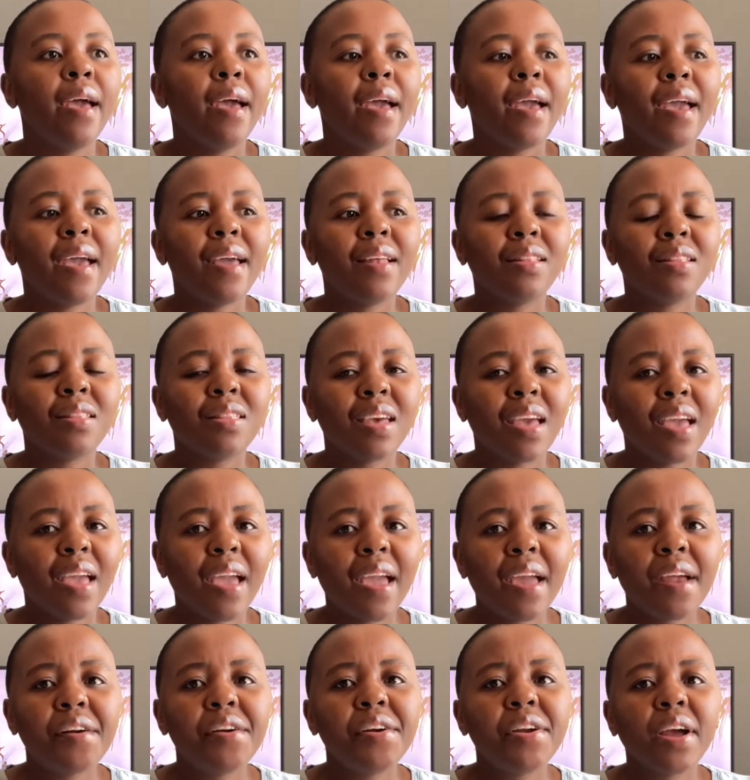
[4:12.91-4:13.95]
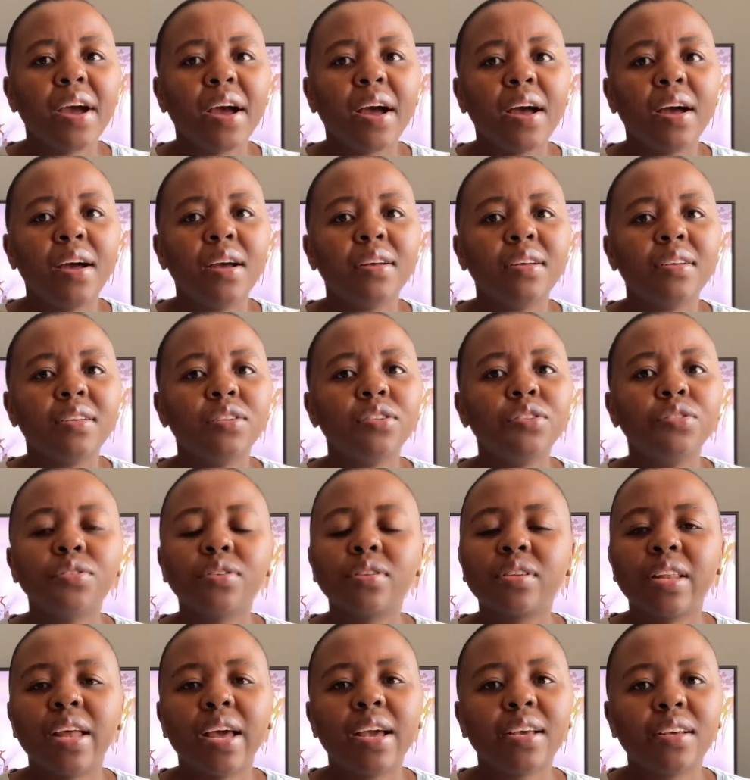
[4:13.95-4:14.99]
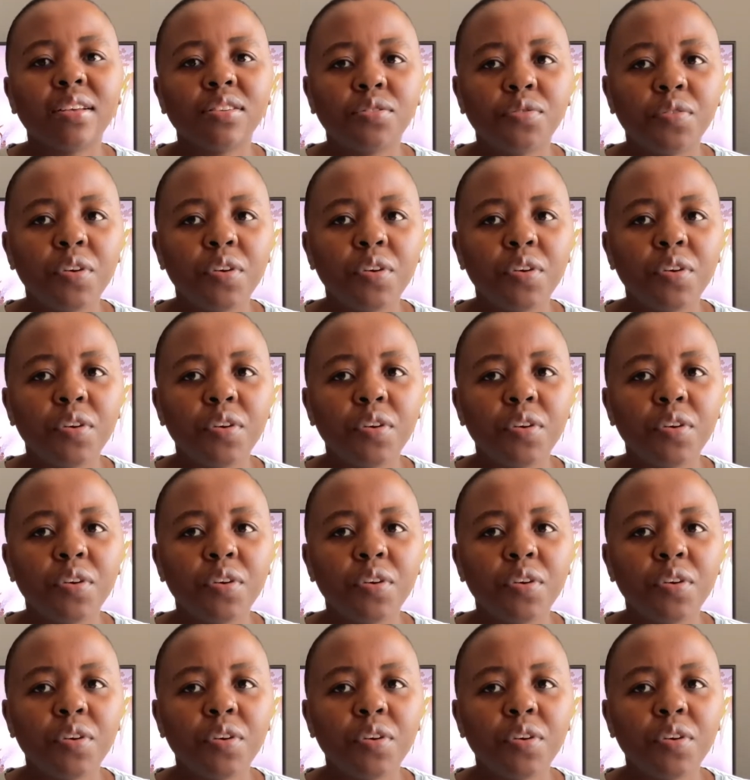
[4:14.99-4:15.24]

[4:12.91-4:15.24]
and the area looks like it's